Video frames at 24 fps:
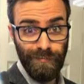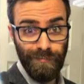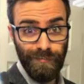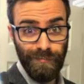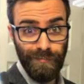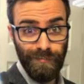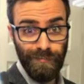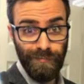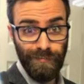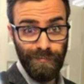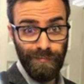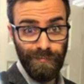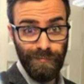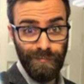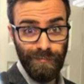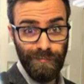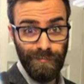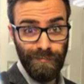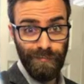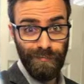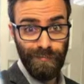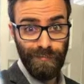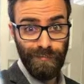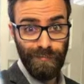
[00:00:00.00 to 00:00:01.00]

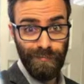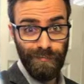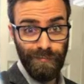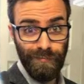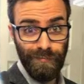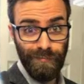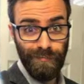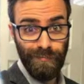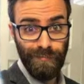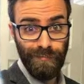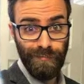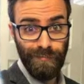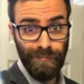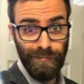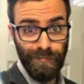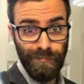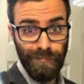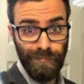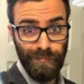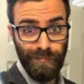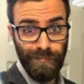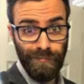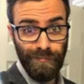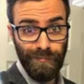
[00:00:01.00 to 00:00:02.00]

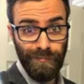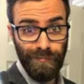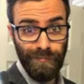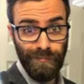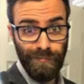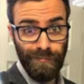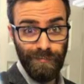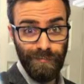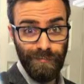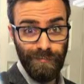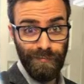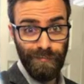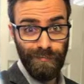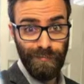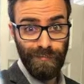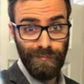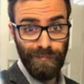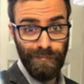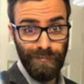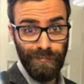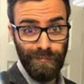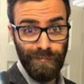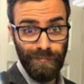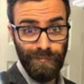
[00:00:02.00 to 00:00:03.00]

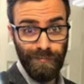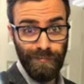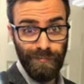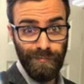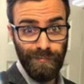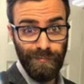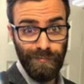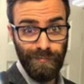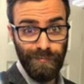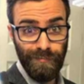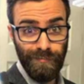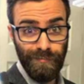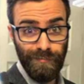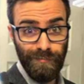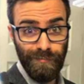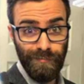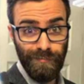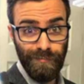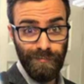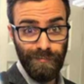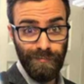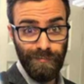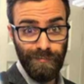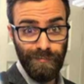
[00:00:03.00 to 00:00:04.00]

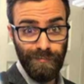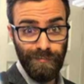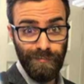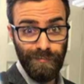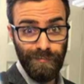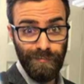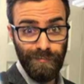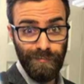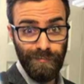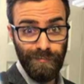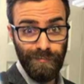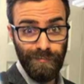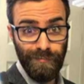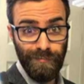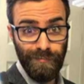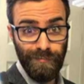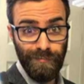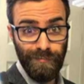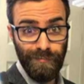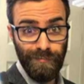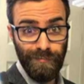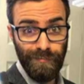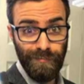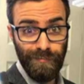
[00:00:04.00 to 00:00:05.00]

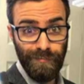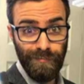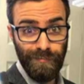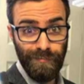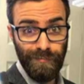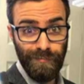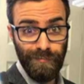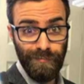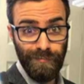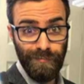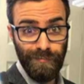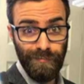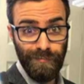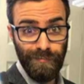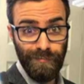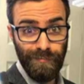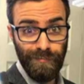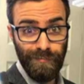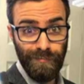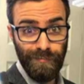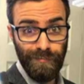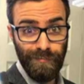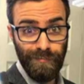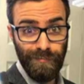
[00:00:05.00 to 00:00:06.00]

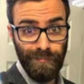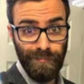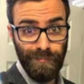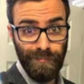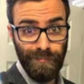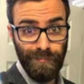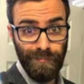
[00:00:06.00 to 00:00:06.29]
This person isn't speaking.